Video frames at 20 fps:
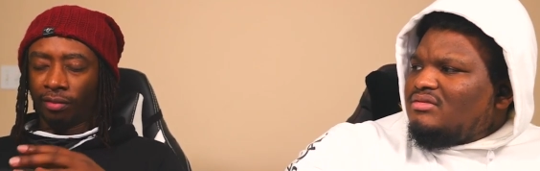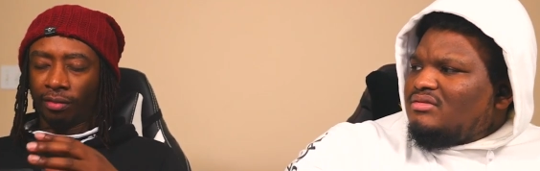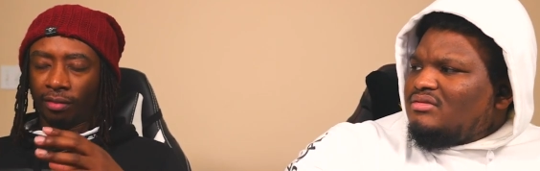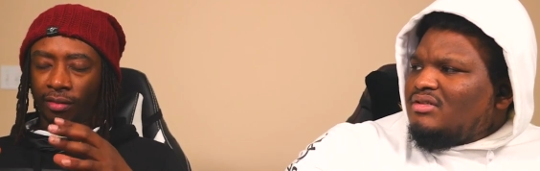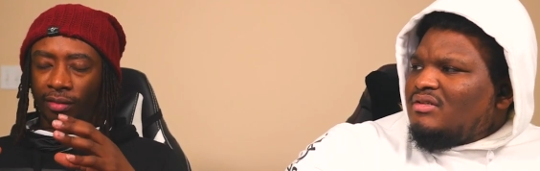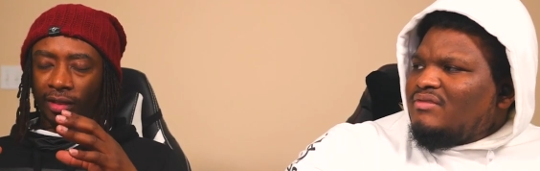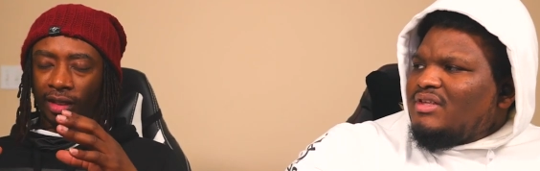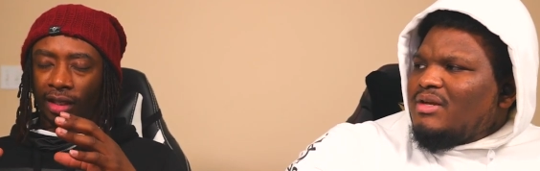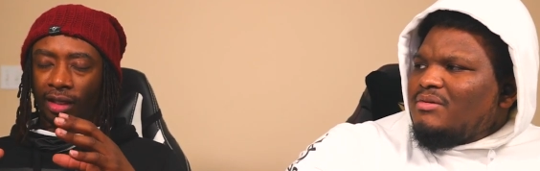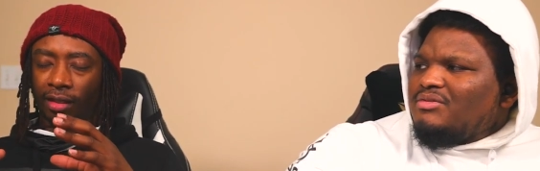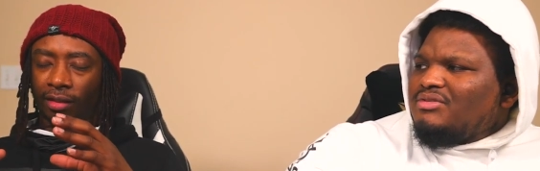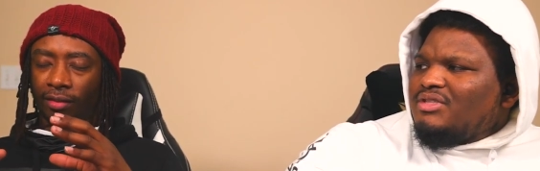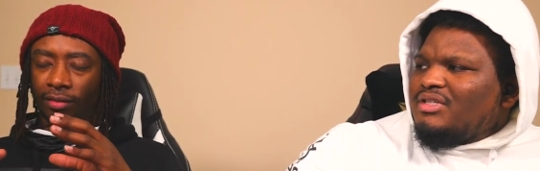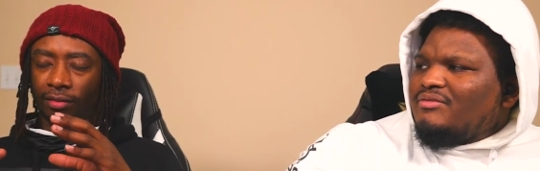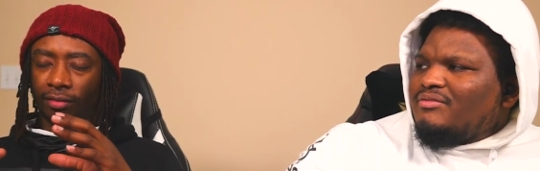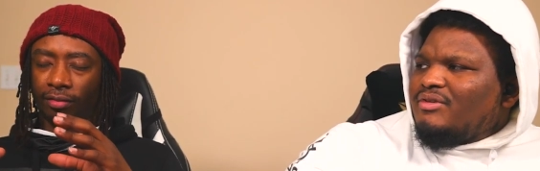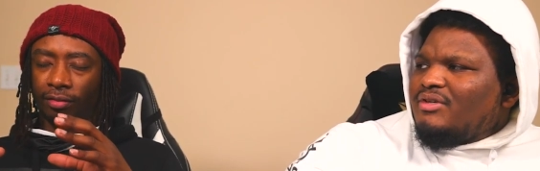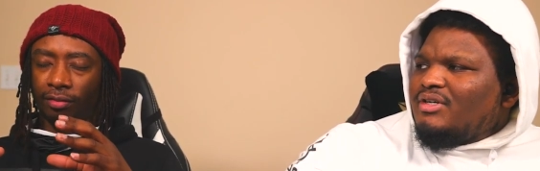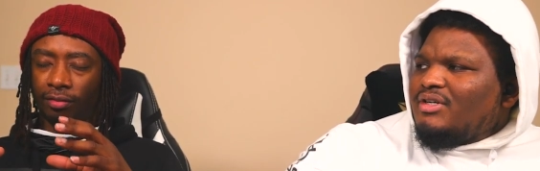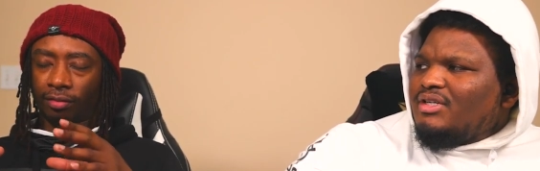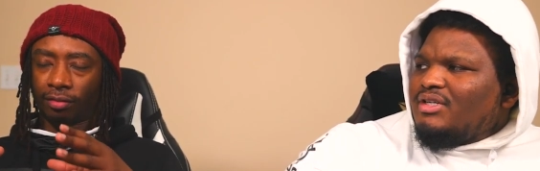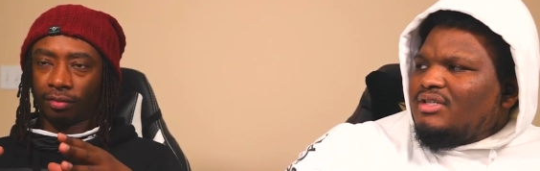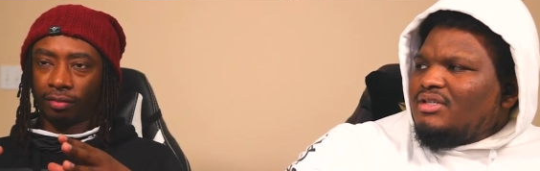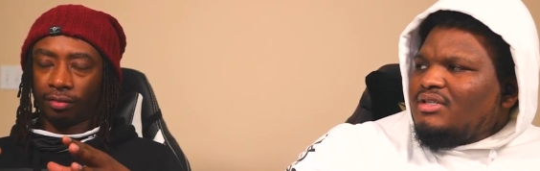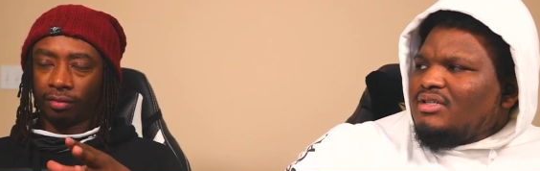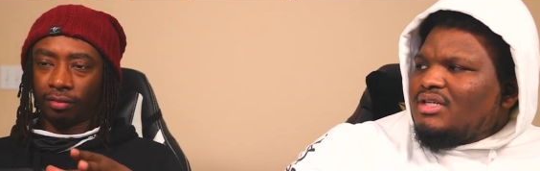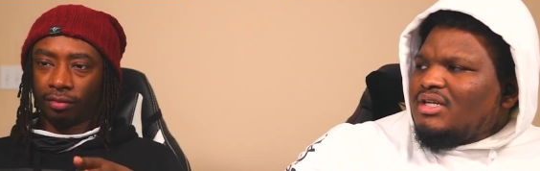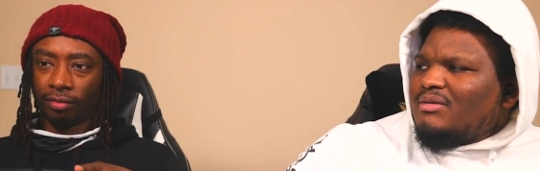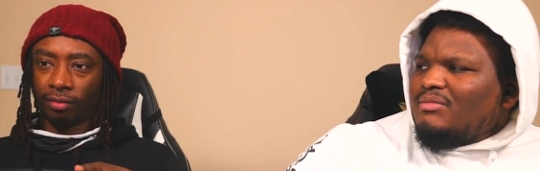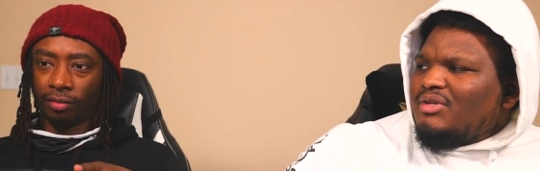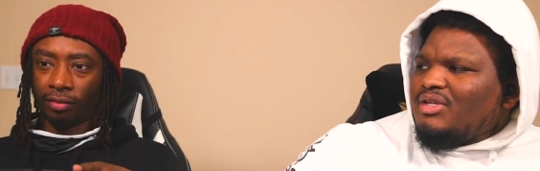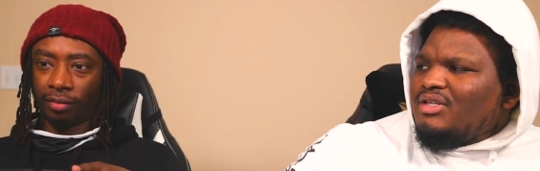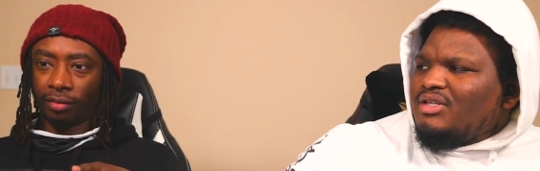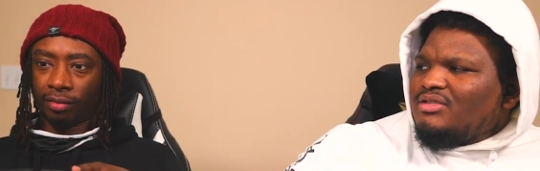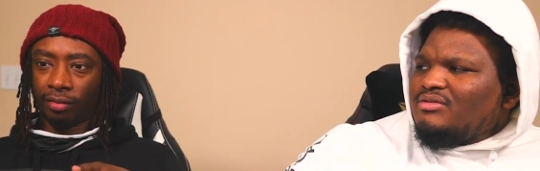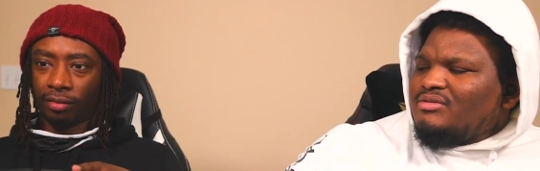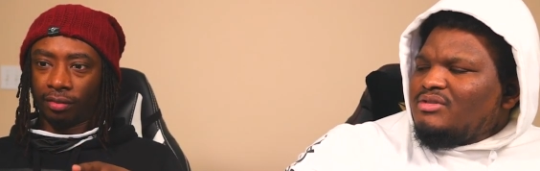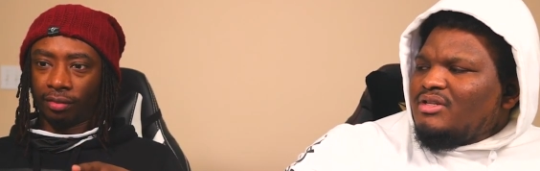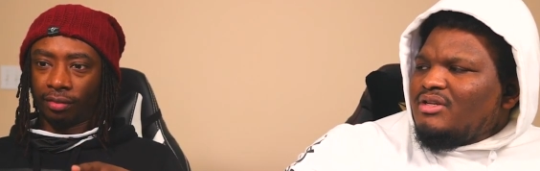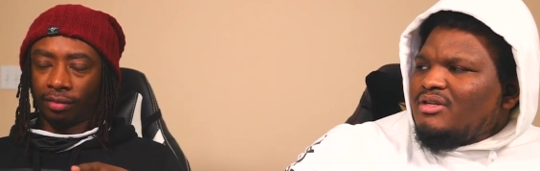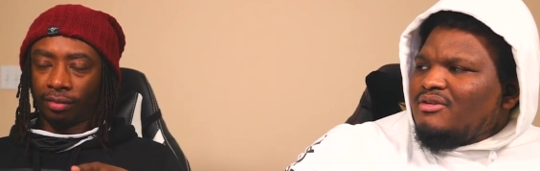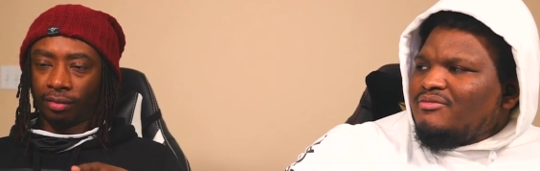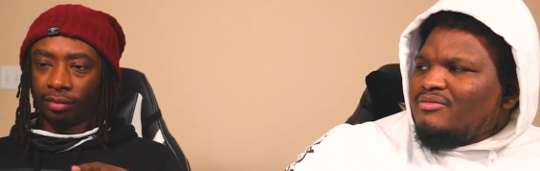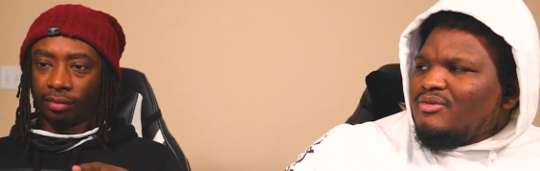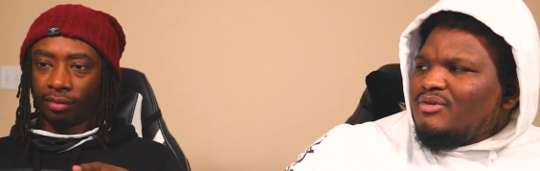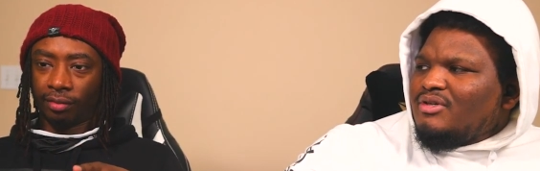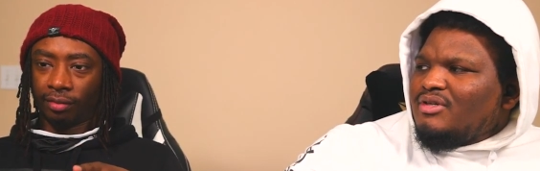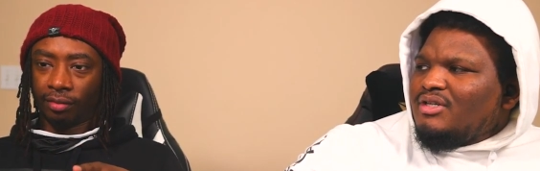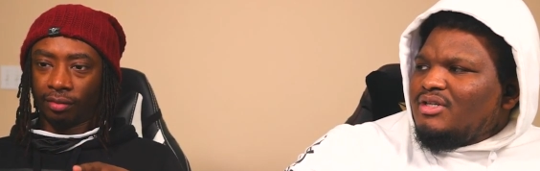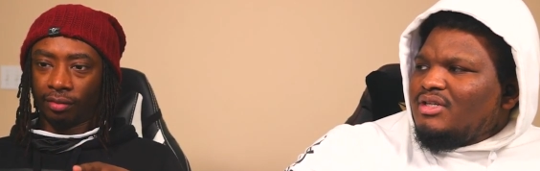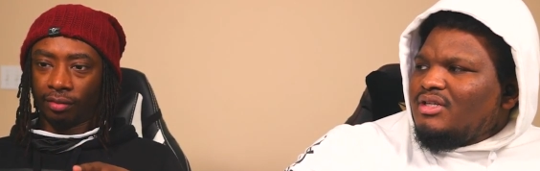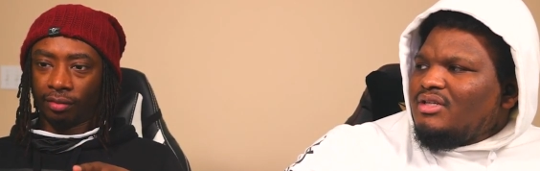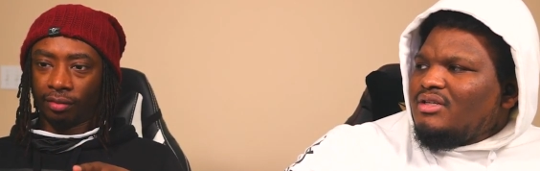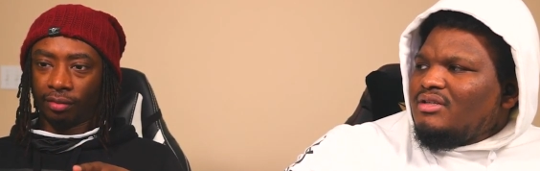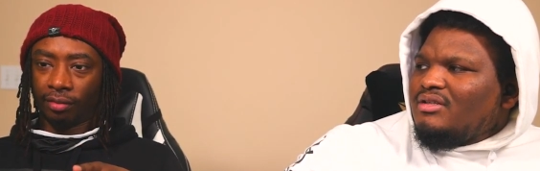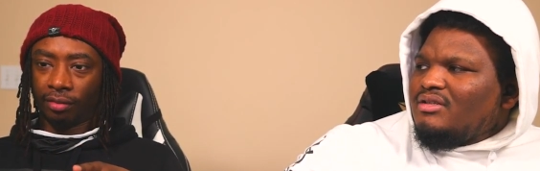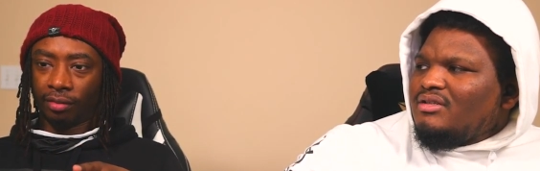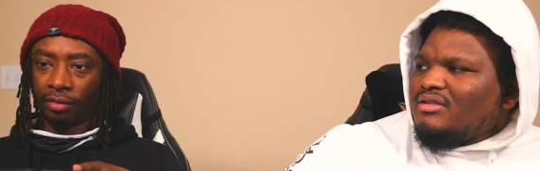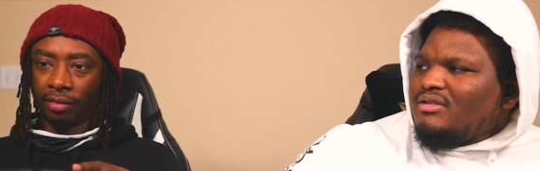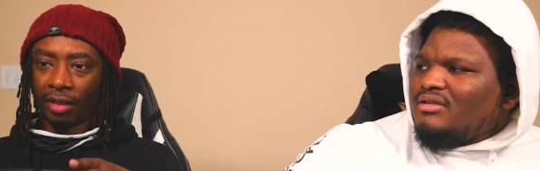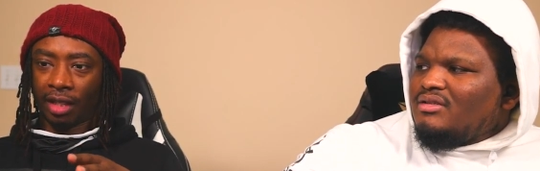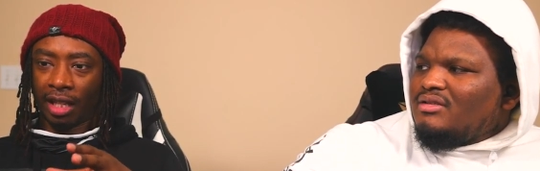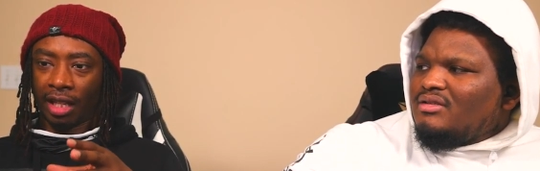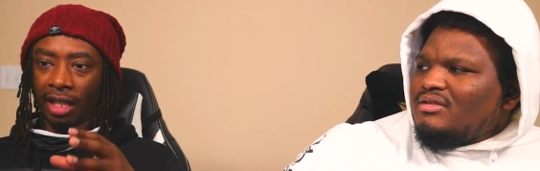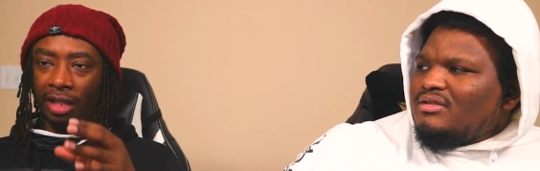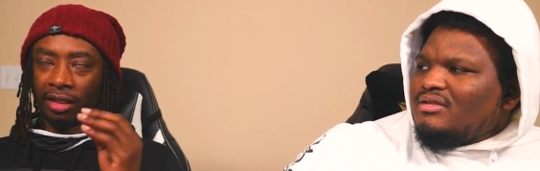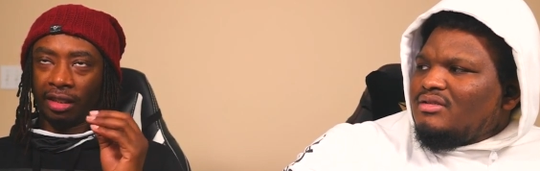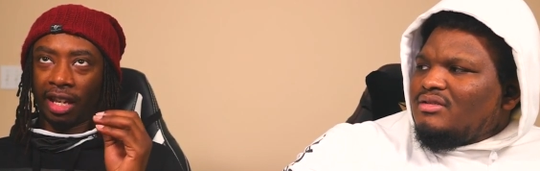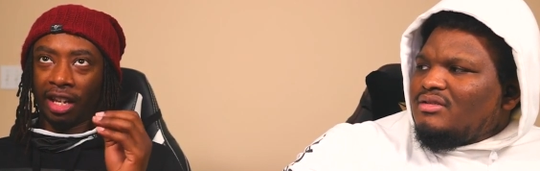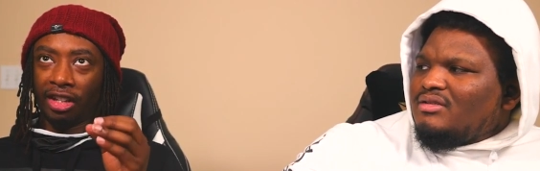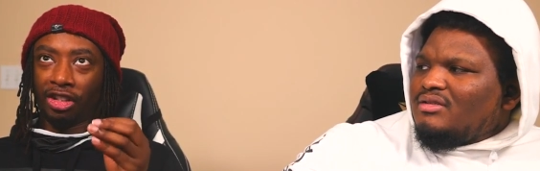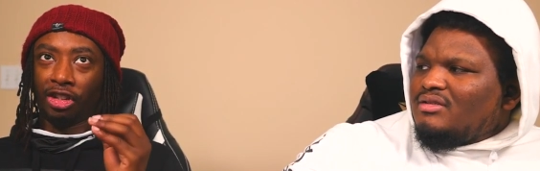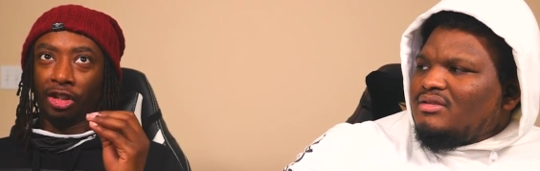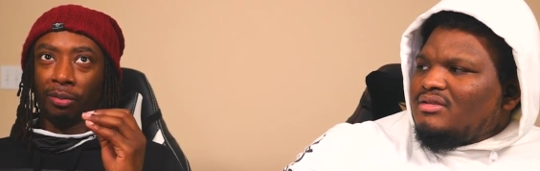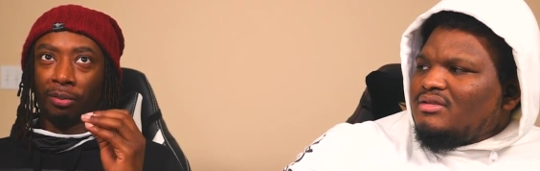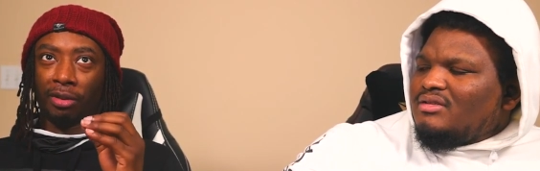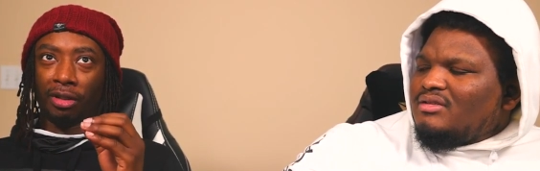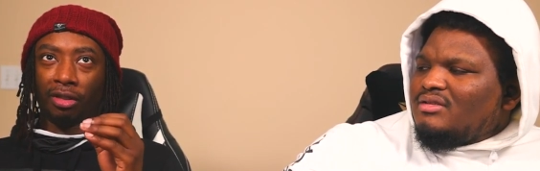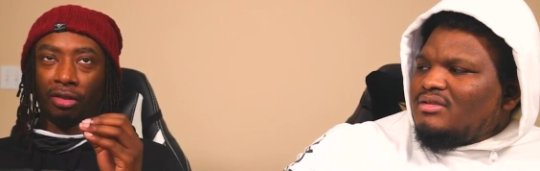Speaker 1: If they was there for hundred, how many years were they there for? Hundred.
Speaker 2: They should be